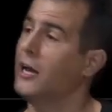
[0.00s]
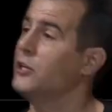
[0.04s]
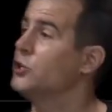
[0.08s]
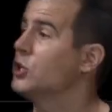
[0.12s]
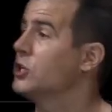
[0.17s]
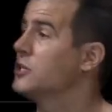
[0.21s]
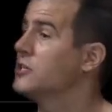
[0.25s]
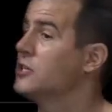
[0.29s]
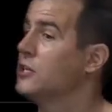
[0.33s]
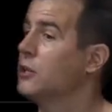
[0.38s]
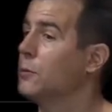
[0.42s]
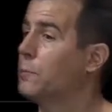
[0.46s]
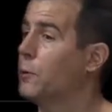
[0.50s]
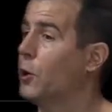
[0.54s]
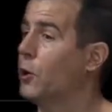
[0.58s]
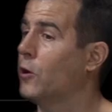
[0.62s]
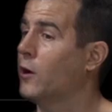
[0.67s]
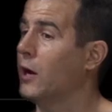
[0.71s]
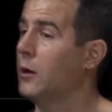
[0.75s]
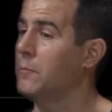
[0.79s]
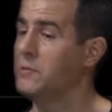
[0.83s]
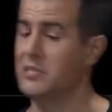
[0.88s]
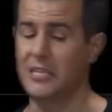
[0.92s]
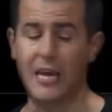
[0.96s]
I just see the
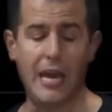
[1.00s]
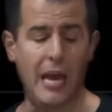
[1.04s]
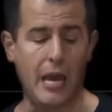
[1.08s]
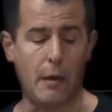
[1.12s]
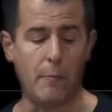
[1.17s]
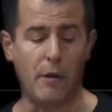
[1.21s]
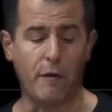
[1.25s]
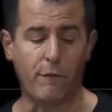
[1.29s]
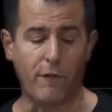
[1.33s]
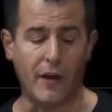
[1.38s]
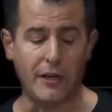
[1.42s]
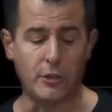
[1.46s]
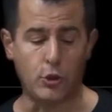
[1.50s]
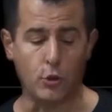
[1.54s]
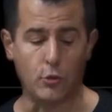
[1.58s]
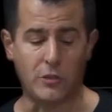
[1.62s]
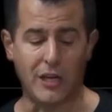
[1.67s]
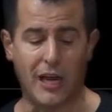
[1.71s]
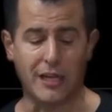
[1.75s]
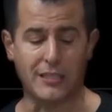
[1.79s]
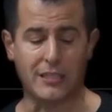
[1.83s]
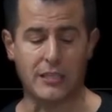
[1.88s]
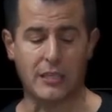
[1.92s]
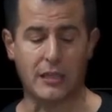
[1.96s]
program's name. If I
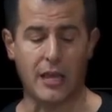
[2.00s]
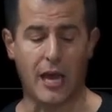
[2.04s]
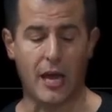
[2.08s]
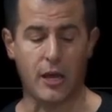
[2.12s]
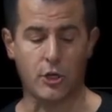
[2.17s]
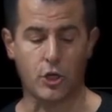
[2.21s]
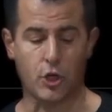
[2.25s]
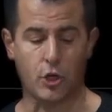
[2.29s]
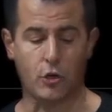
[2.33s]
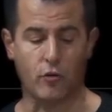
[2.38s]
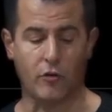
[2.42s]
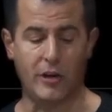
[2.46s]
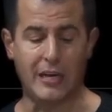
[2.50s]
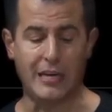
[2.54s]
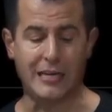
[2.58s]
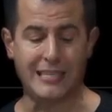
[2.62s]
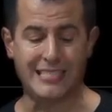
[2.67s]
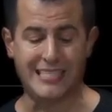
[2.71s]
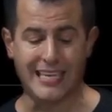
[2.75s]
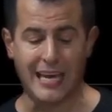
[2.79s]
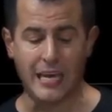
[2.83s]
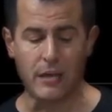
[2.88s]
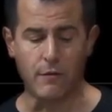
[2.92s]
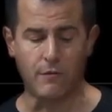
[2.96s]
do dot slash
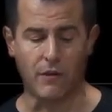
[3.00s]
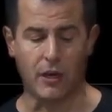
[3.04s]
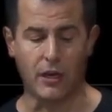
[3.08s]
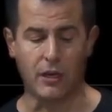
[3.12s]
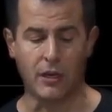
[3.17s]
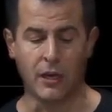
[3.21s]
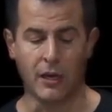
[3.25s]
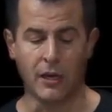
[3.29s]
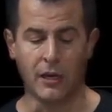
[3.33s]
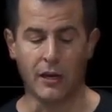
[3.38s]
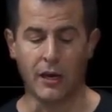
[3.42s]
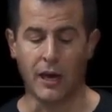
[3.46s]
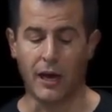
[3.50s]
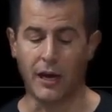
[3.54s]
greet David,